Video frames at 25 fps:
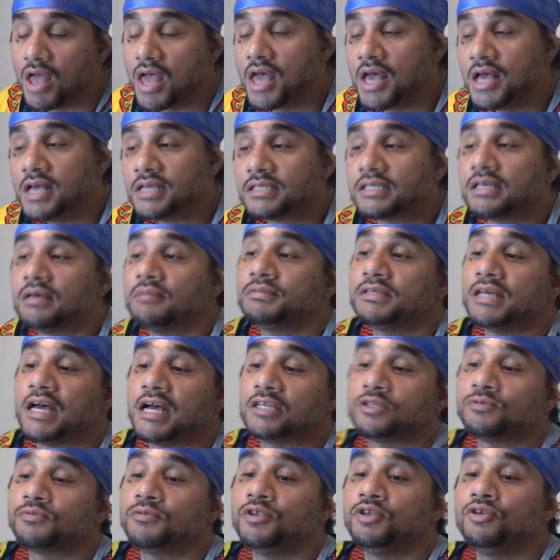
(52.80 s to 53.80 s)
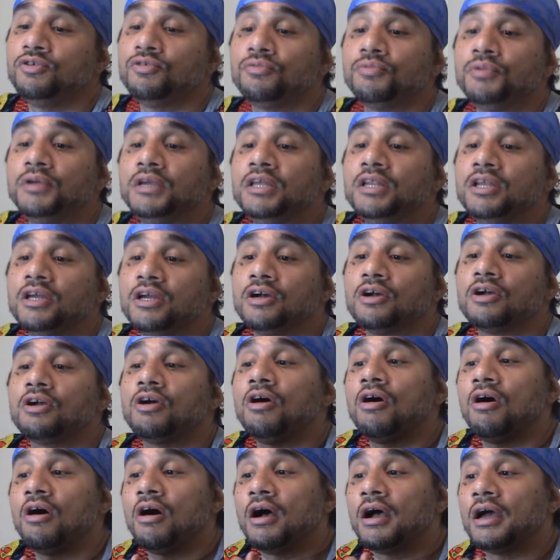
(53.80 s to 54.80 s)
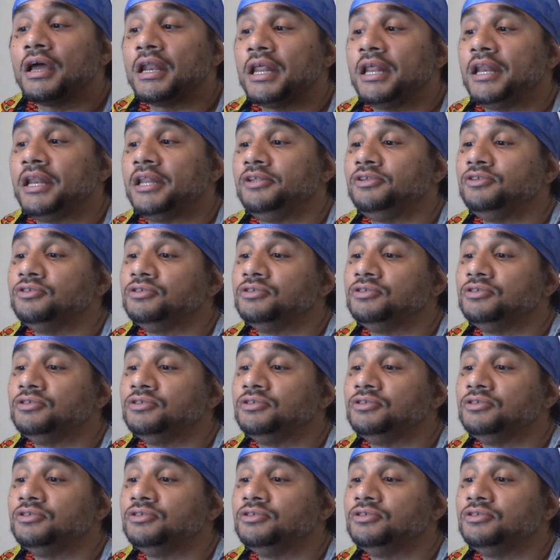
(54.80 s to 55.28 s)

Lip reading: sometimes when you're reading a card and then